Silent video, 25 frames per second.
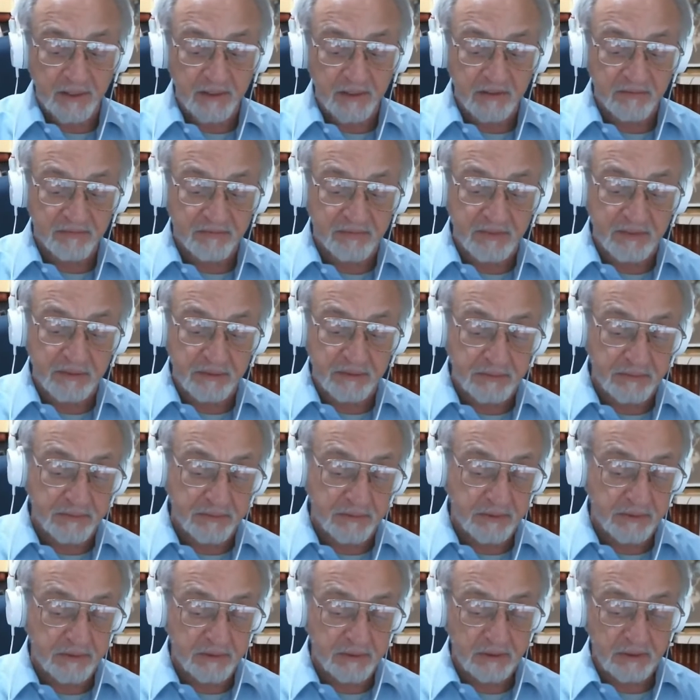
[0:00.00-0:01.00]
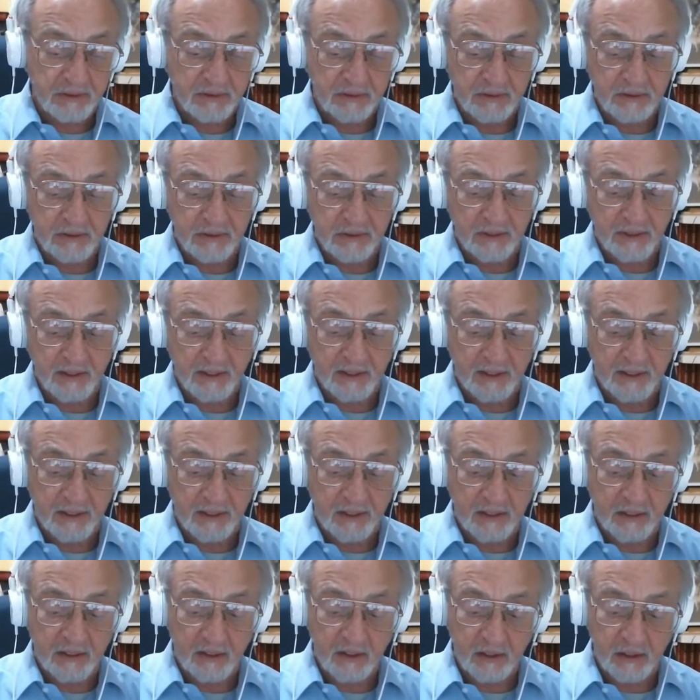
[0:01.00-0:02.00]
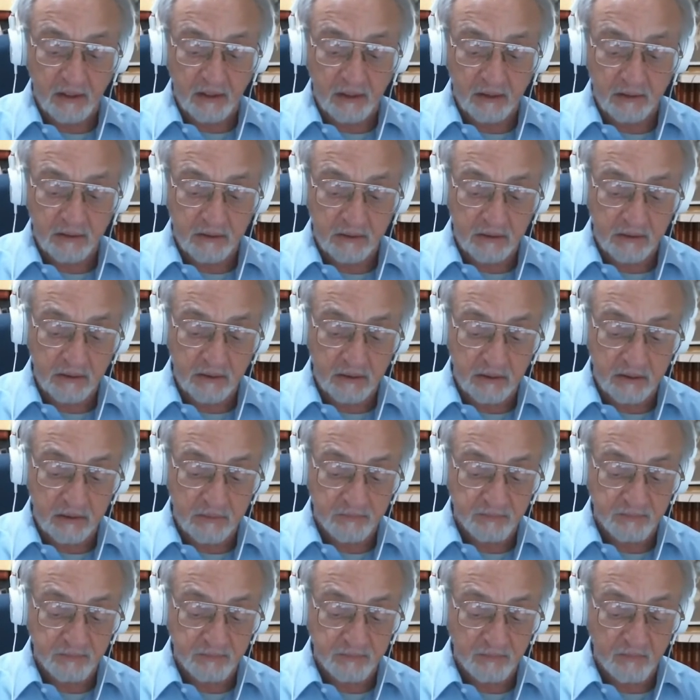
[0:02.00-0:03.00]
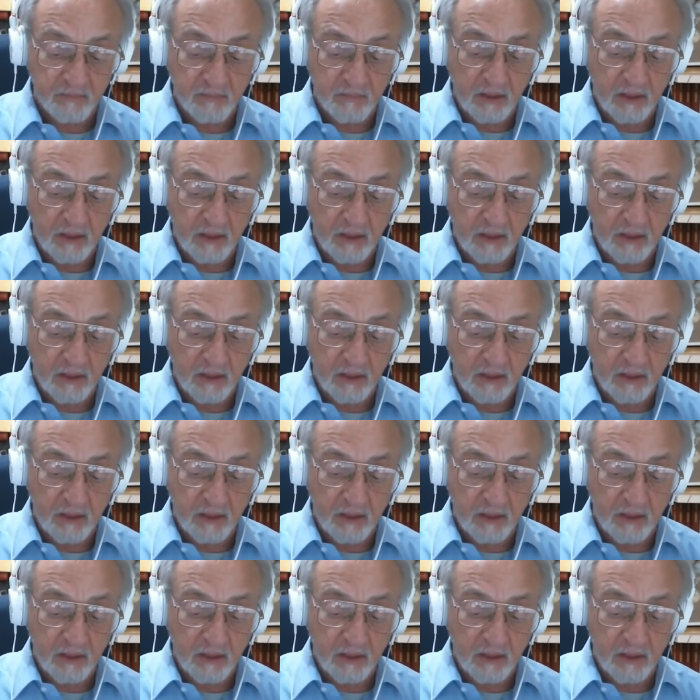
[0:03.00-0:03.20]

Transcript: in the field uh, and um,